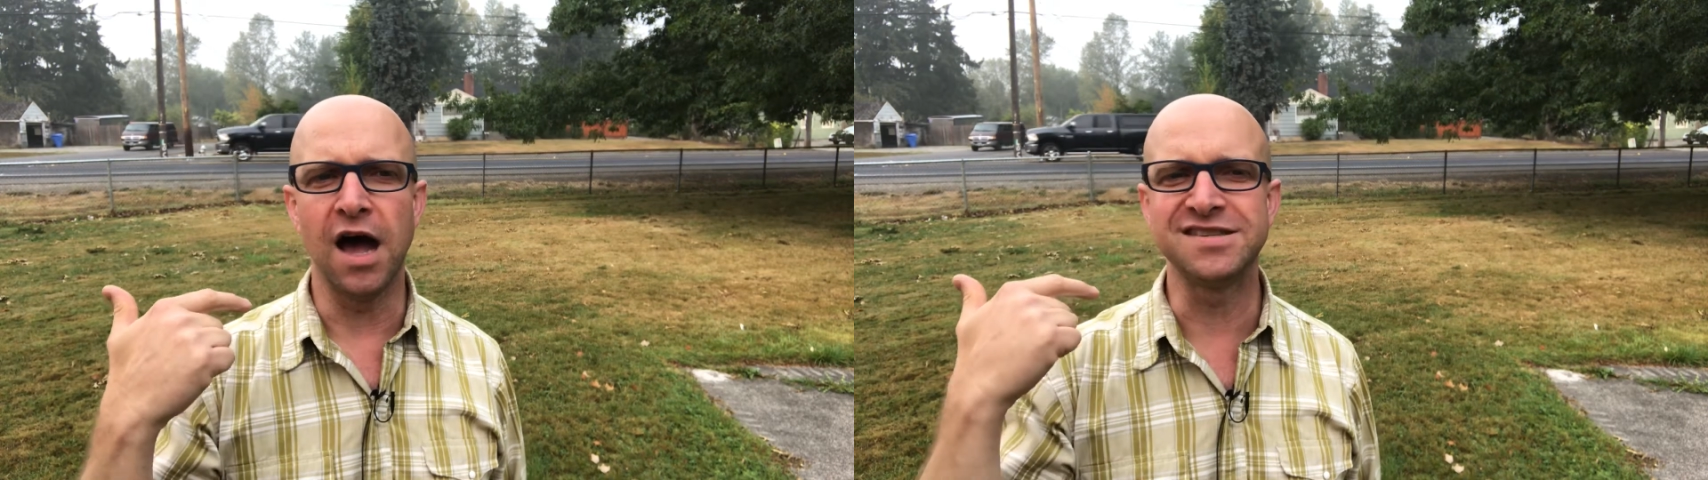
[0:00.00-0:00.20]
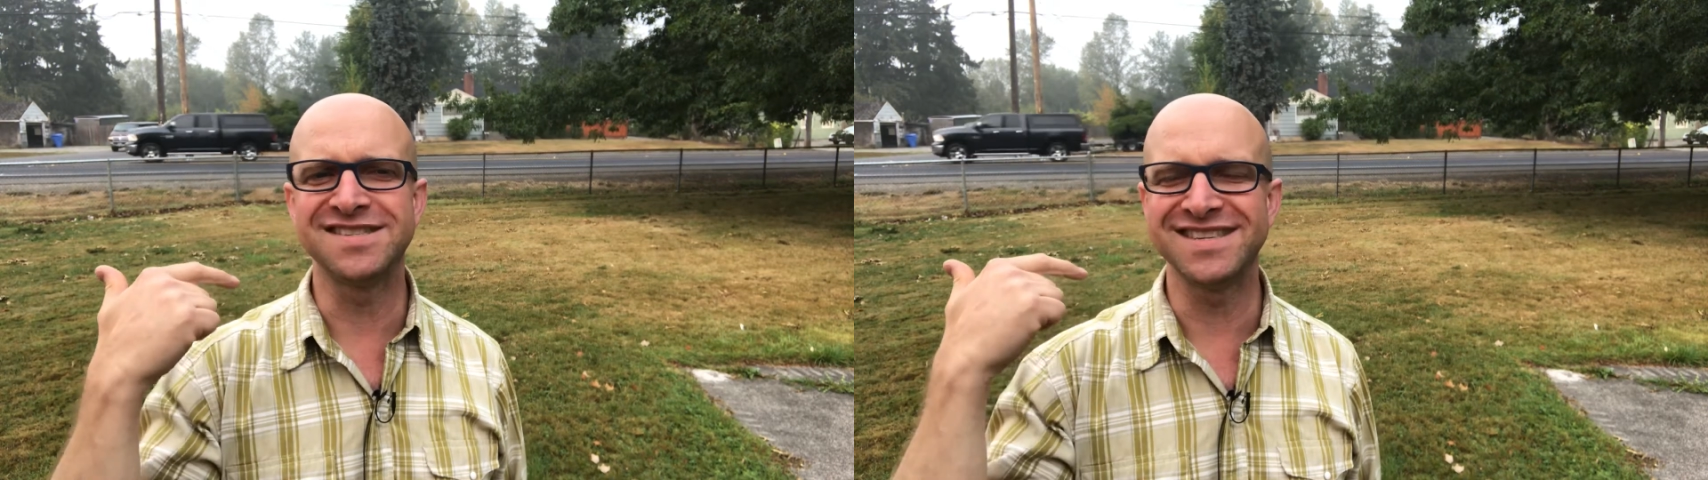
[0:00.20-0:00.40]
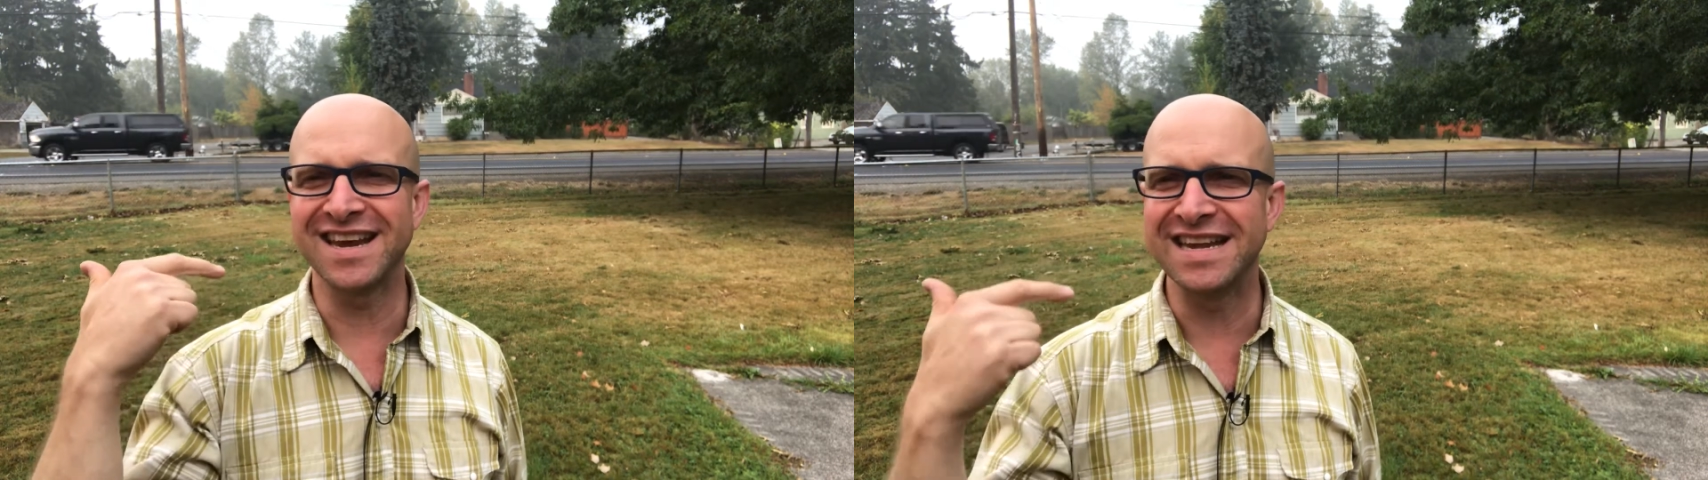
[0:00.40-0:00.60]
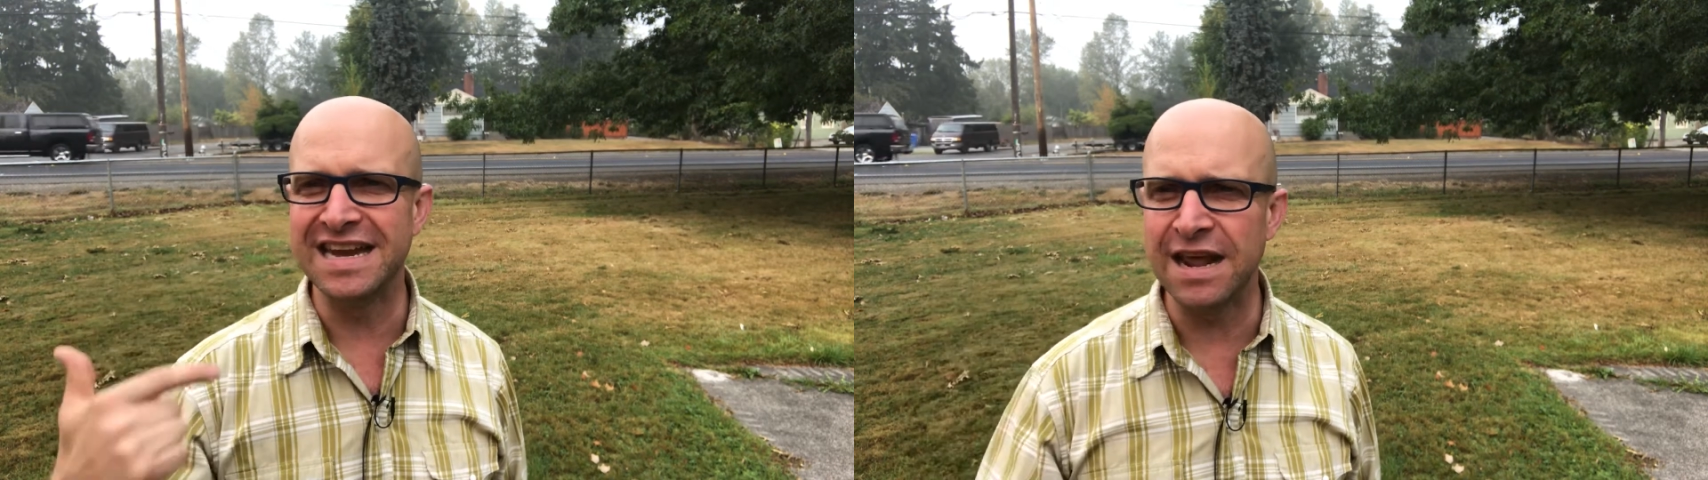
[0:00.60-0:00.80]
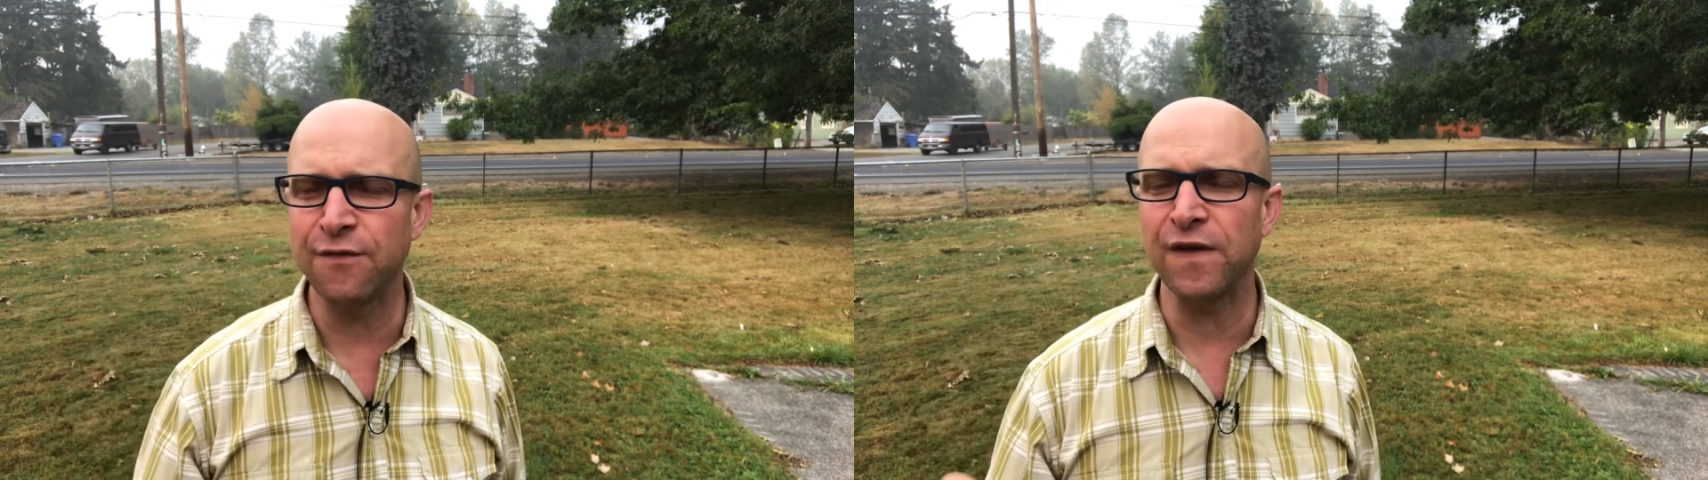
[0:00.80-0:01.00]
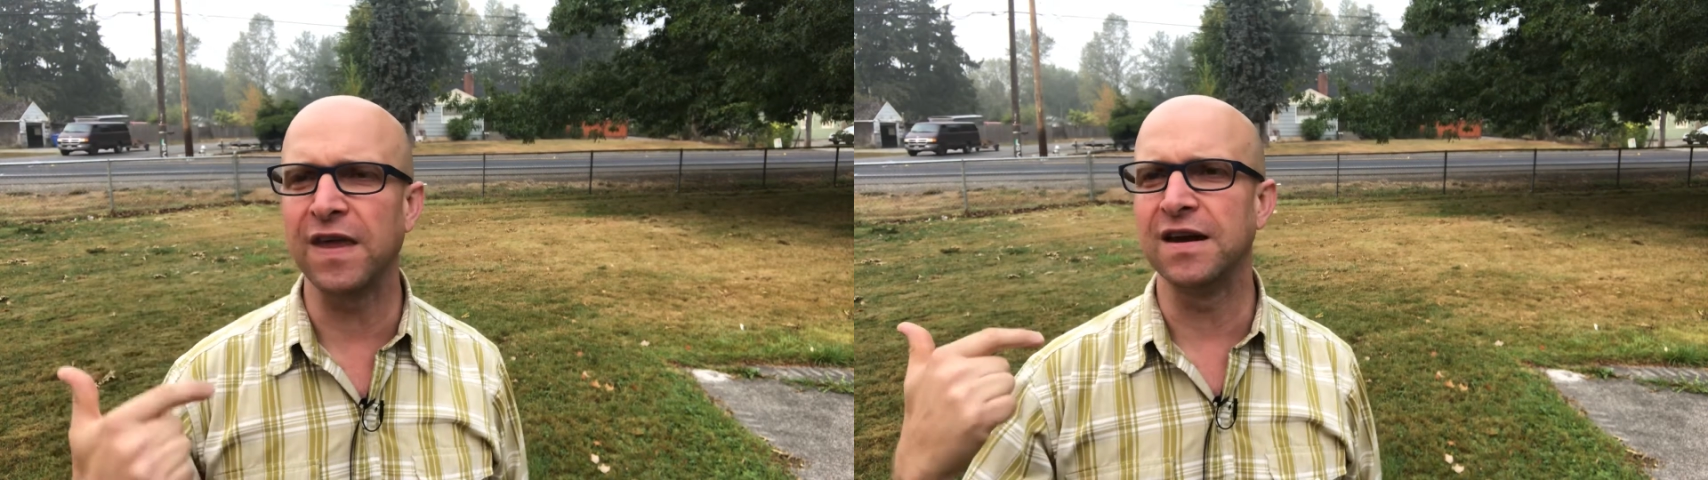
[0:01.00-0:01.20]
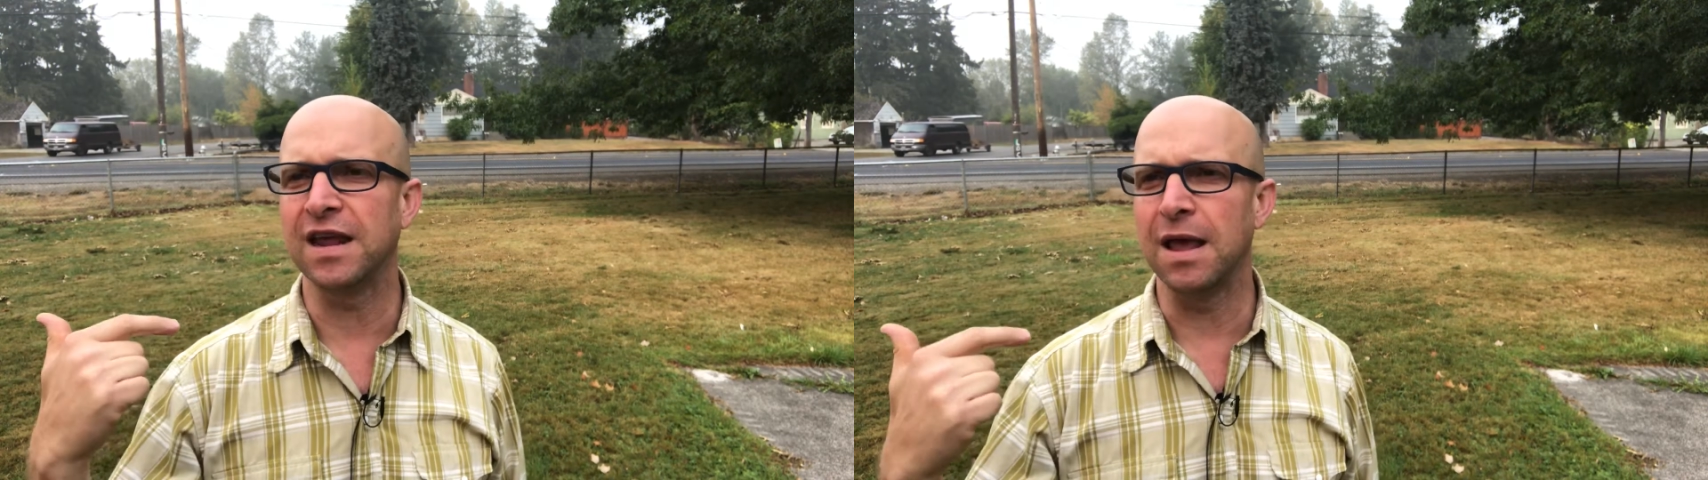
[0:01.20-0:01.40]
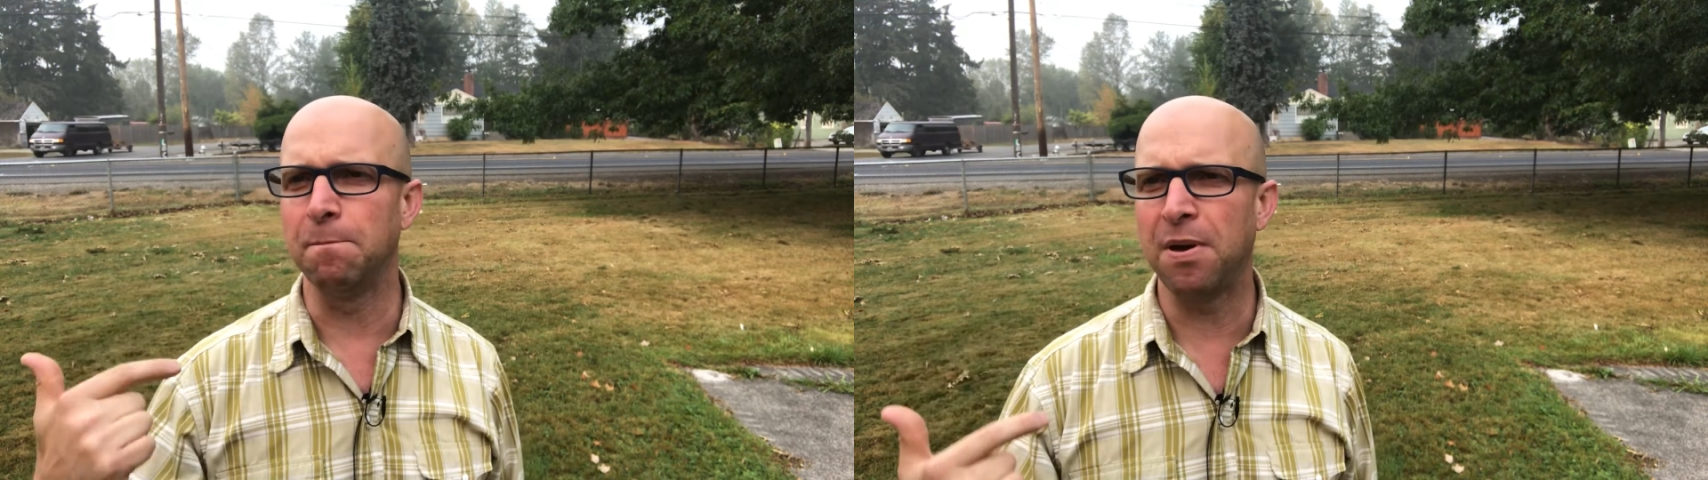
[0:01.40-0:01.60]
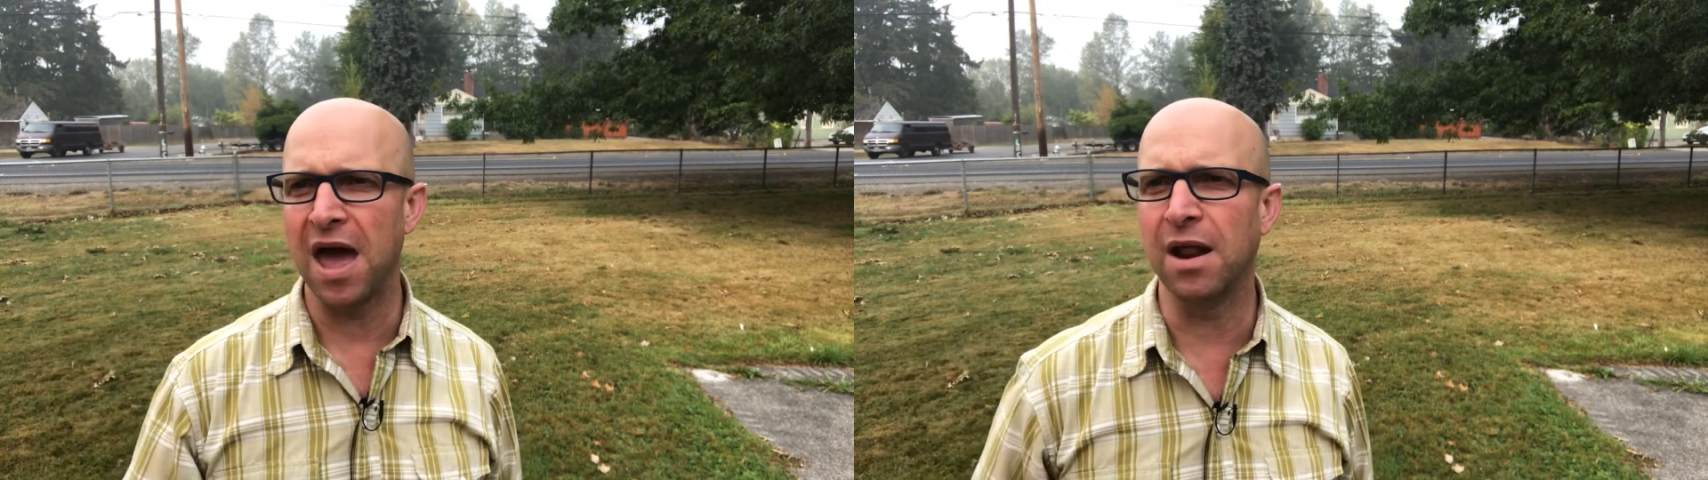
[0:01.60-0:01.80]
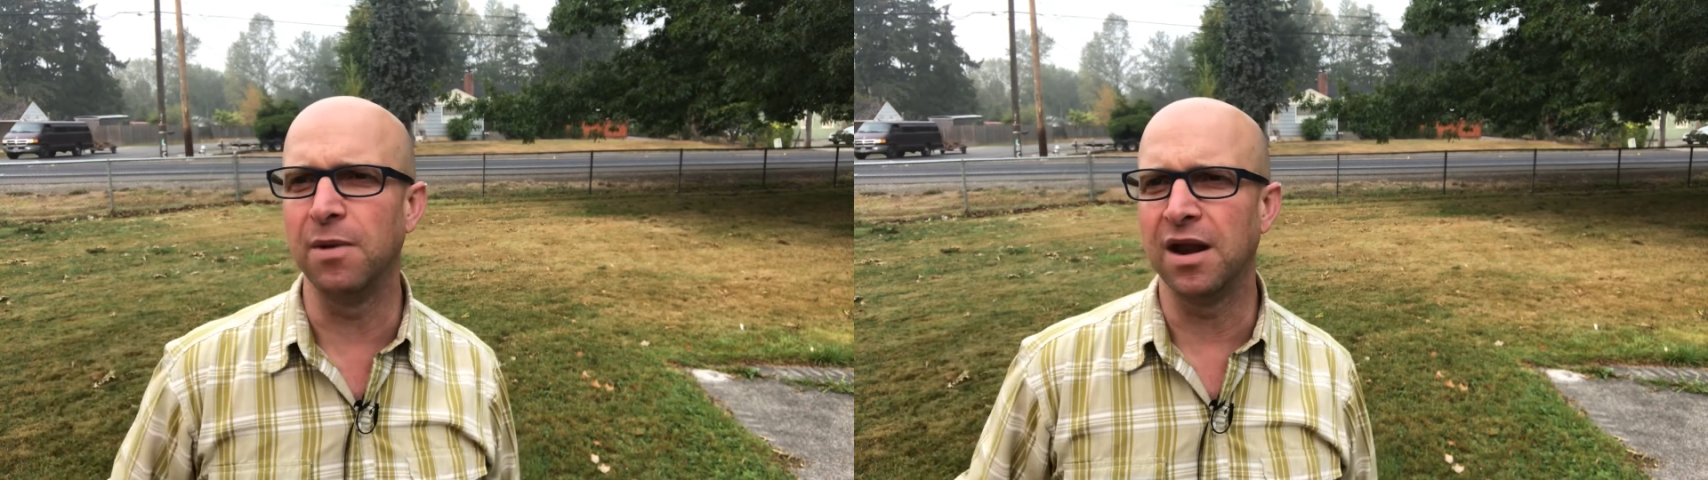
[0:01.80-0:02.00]
significant
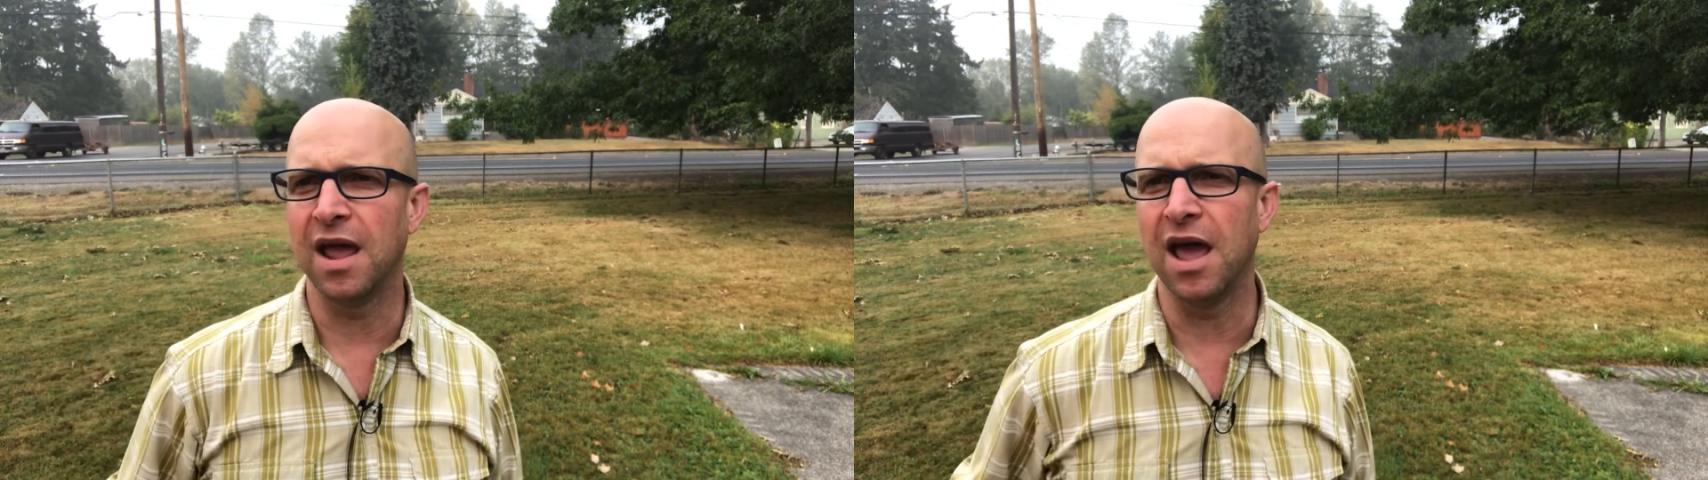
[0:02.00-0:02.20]
impediment